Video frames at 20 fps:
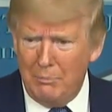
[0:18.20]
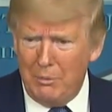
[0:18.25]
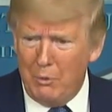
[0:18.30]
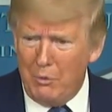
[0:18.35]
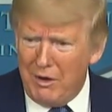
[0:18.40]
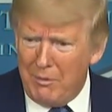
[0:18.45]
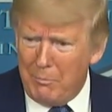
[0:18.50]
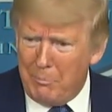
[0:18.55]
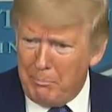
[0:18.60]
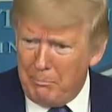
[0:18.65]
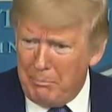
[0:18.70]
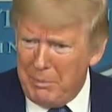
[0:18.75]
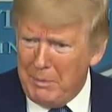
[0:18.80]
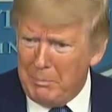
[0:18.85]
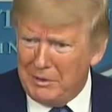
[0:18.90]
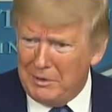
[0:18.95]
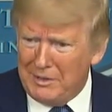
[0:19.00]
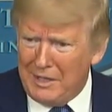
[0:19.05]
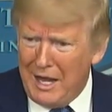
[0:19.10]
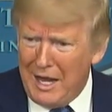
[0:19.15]
But we have
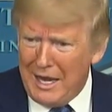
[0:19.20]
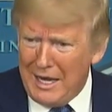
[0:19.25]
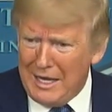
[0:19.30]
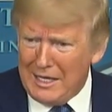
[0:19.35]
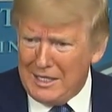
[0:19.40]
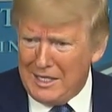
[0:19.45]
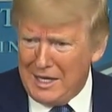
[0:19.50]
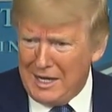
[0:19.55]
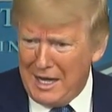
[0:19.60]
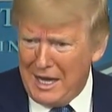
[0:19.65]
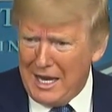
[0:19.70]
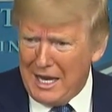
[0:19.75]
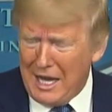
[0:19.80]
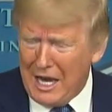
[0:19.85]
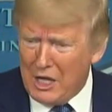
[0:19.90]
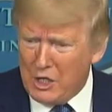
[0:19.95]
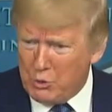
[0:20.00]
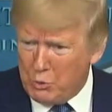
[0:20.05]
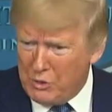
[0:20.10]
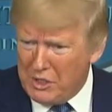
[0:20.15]
people dying today.
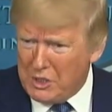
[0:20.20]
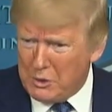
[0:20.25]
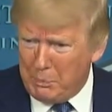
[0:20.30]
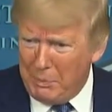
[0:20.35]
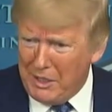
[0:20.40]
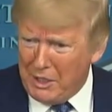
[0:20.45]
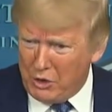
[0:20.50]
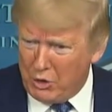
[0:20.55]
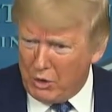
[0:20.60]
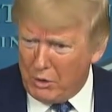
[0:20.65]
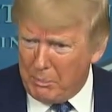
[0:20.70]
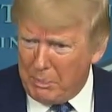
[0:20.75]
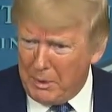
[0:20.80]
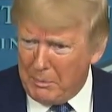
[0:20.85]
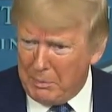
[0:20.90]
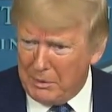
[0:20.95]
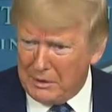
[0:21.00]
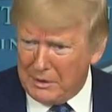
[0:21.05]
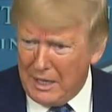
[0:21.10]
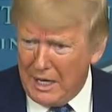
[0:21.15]
As we speak, there are
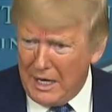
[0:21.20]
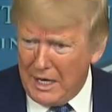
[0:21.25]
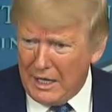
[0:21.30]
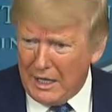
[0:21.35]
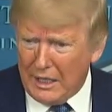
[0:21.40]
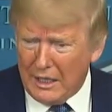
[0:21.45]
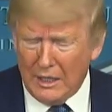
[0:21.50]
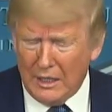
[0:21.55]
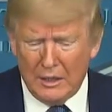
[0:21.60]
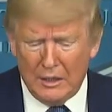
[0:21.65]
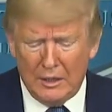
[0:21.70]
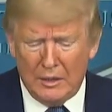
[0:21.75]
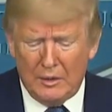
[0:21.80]
people dying.